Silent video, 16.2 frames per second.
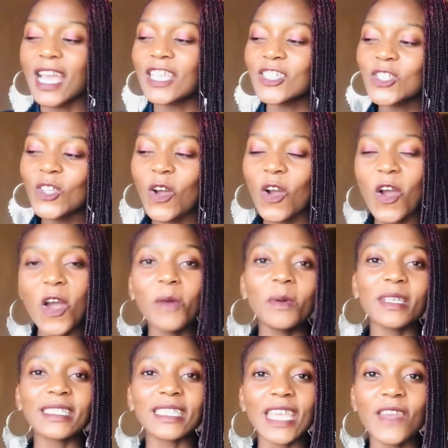So
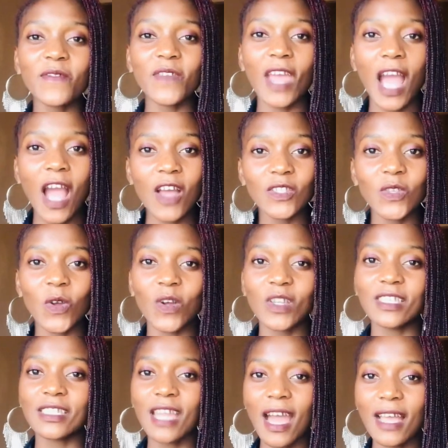almost every
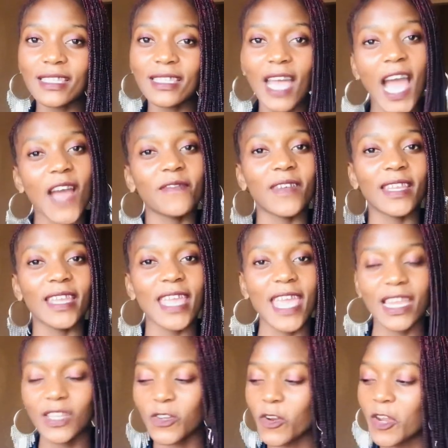household does have an
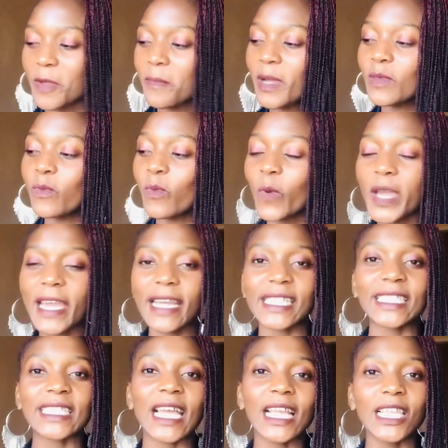egg tray, but where
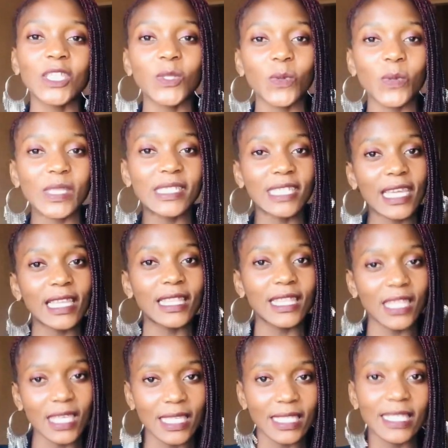exactly do we
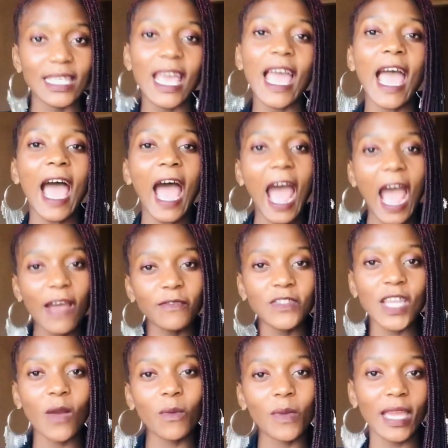take these
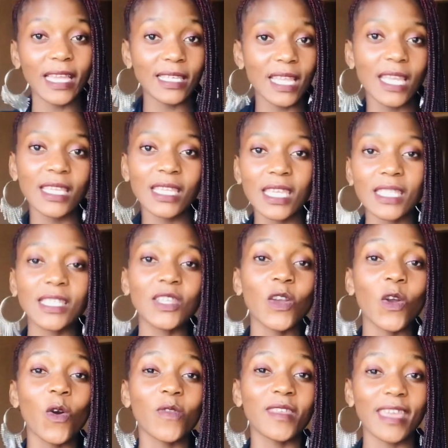after we are done
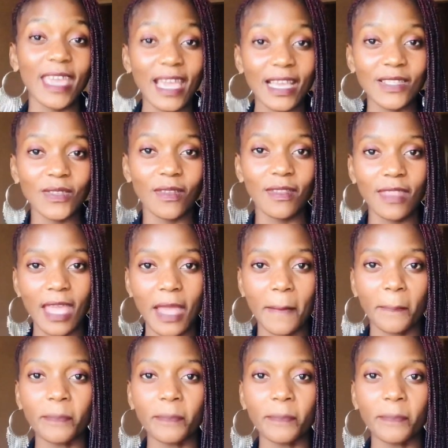eating all the eggs on them?